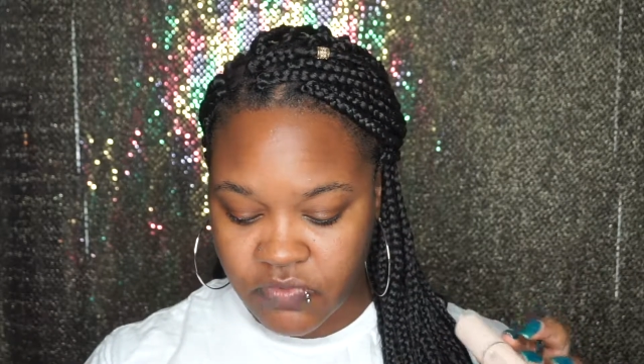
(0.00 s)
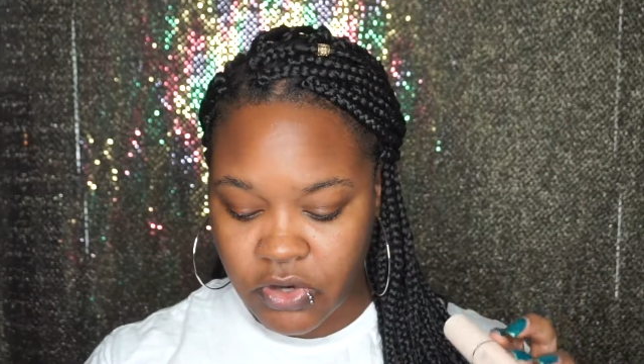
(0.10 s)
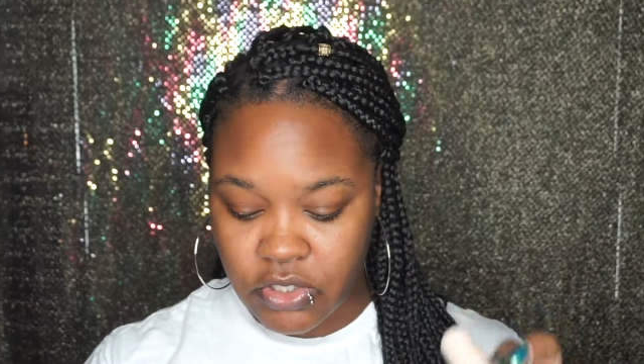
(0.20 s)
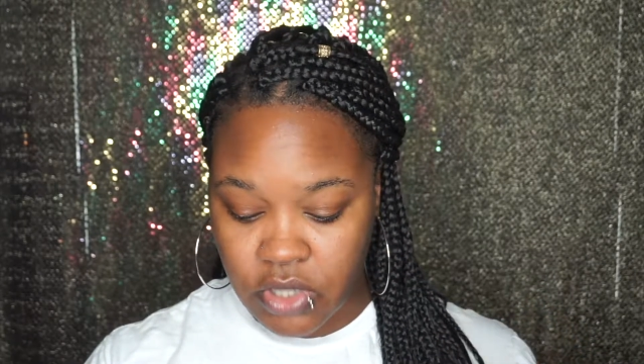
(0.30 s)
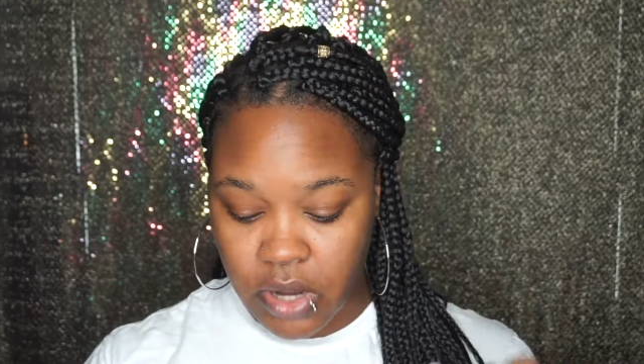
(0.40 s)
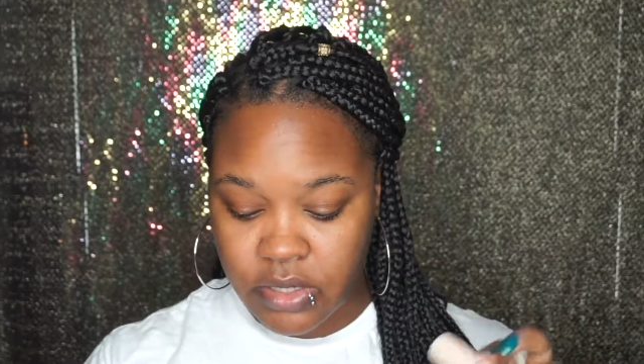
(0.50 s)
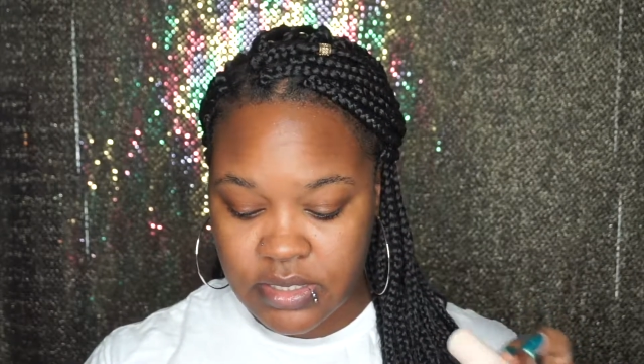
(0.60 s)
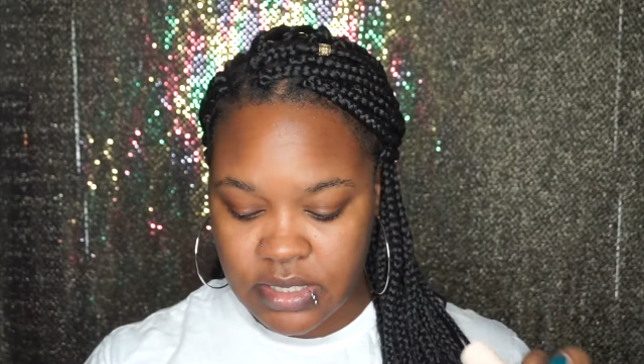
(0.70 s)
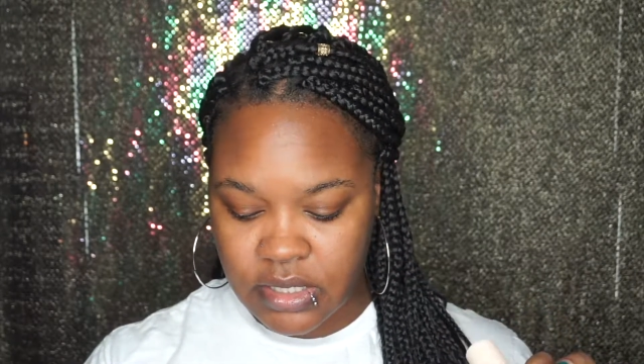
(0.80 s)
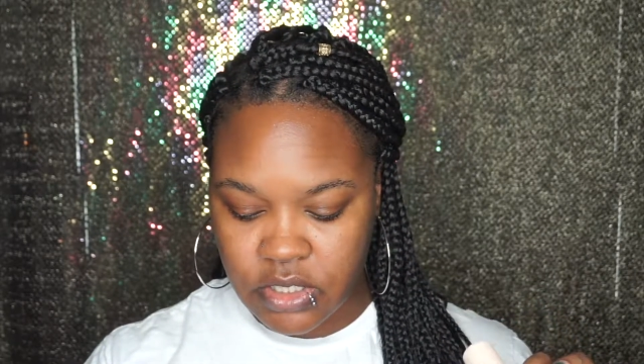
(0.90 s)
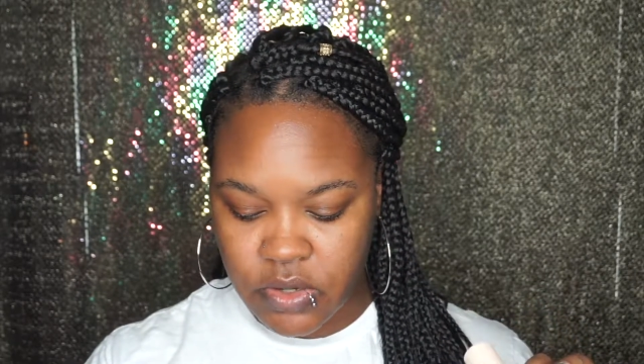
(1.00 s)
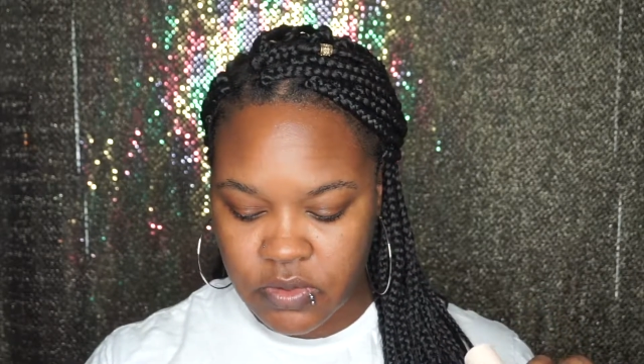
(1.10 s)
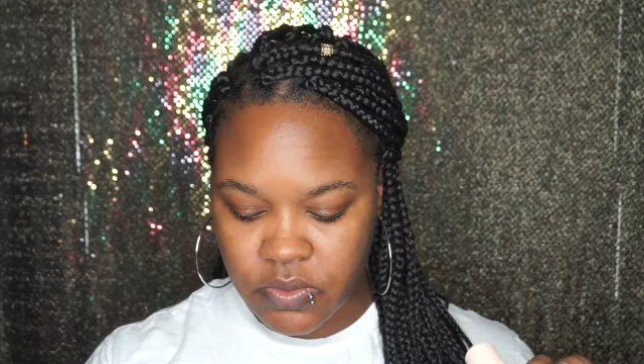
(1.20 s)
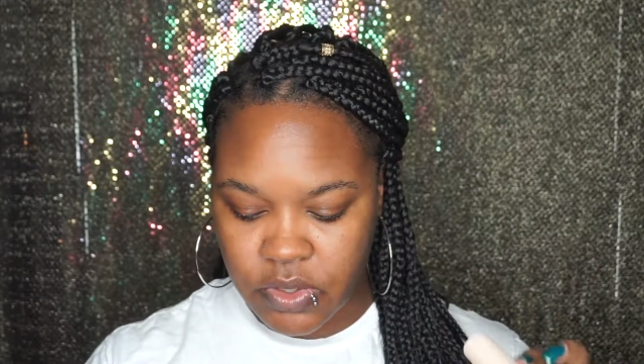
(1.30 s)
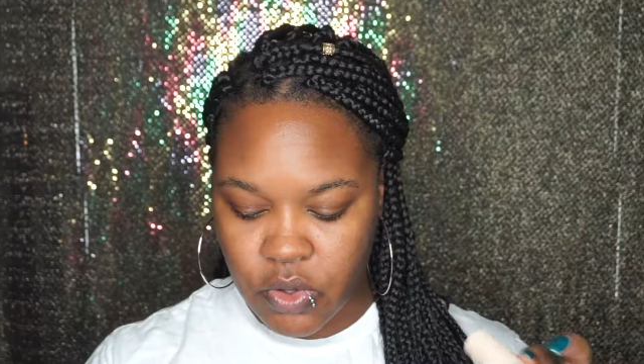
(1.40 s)

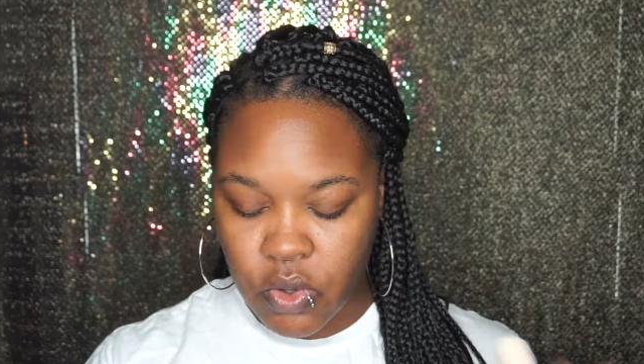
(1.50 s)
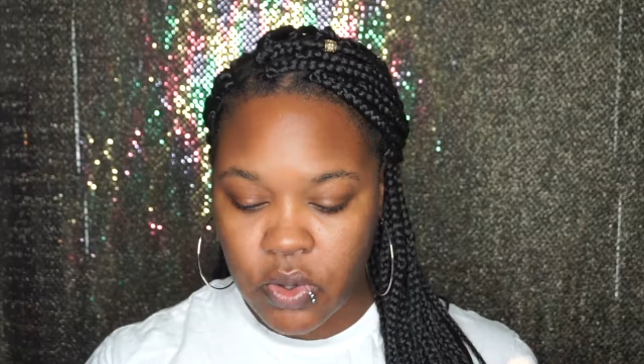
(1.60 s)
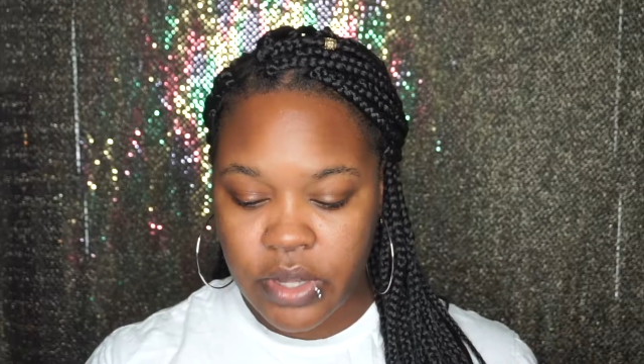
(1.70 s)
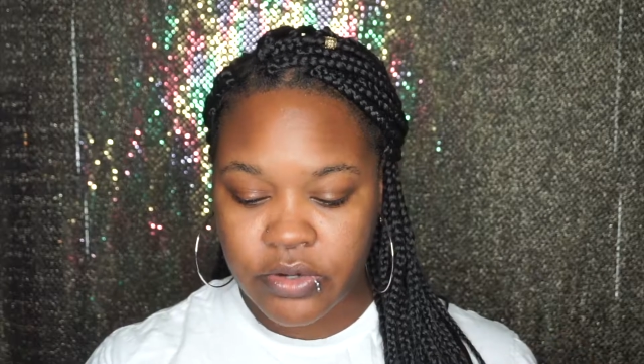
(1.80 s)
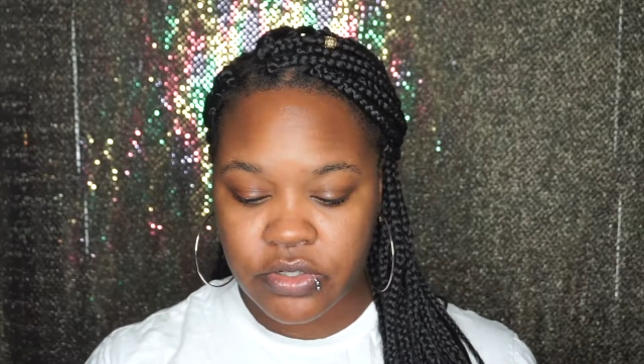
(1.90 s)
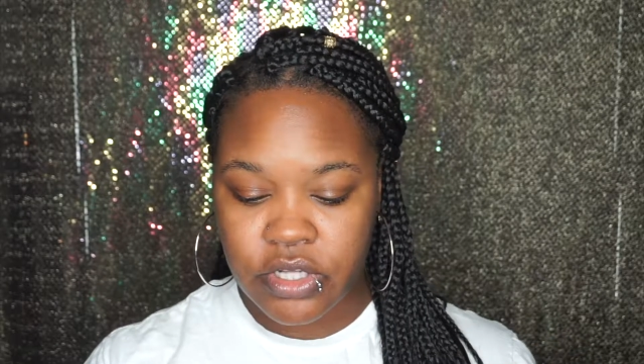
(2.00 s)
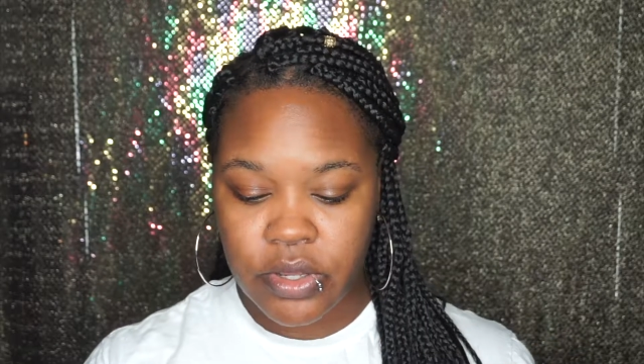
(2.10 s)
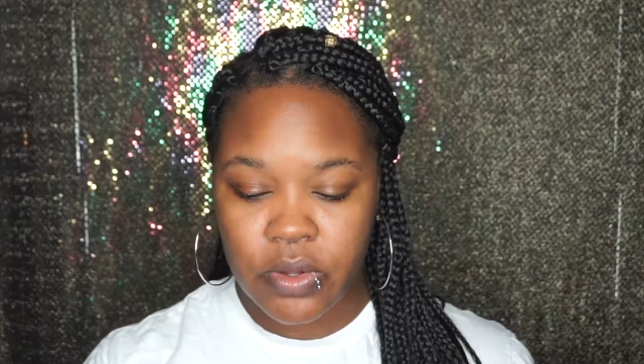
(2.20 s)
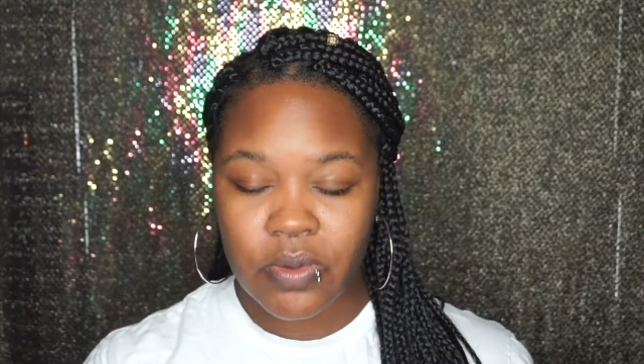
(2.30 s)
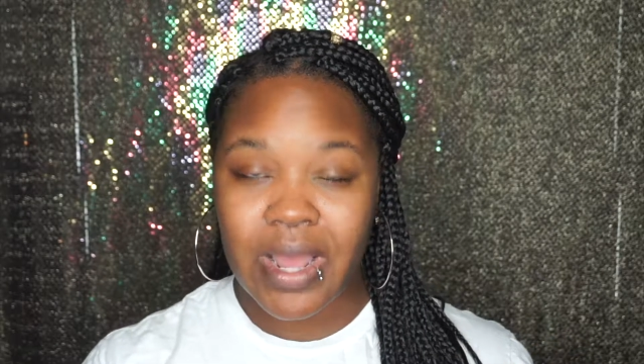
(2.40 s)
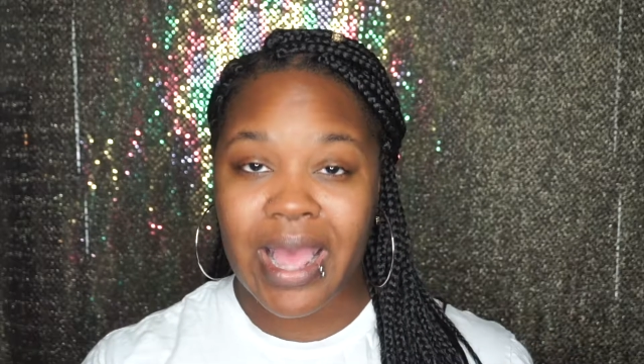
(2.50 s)
tones with a cool undertone.